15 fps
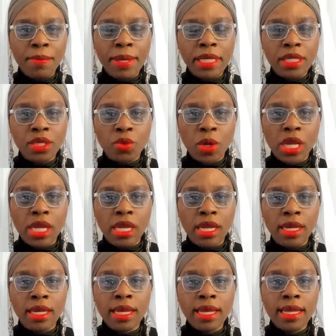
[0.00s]

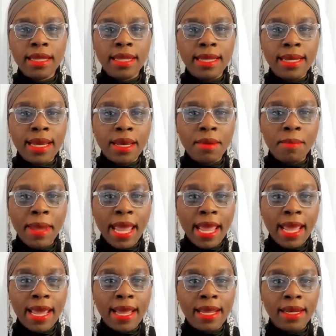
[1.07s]
between the young
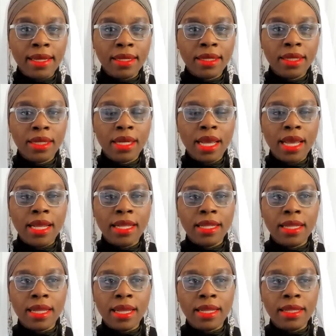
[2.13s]
man,
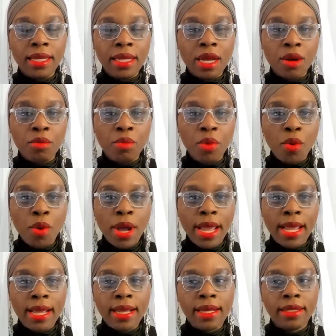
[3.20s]
the young
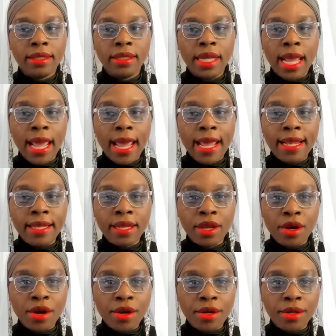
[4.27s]
boy, and the
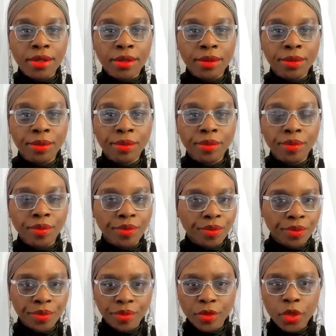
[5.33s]
girl?
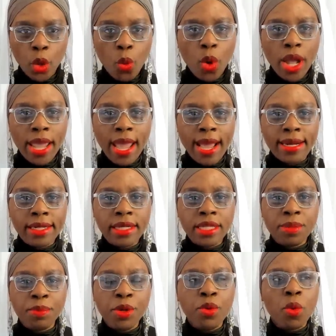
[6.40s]
What kind of
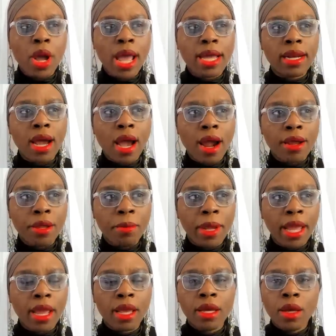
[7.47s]
dispute, what kind of
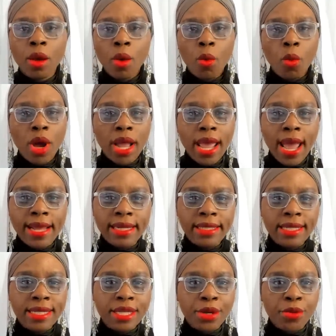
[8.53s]
argument, what kind of
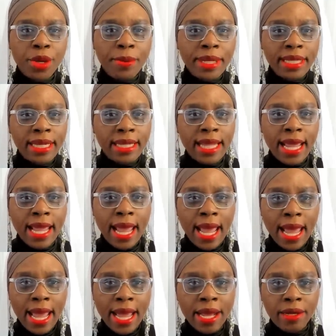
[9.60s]
disagreement did they
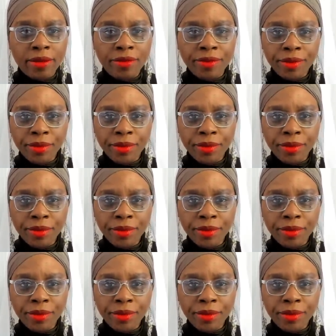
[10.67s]
have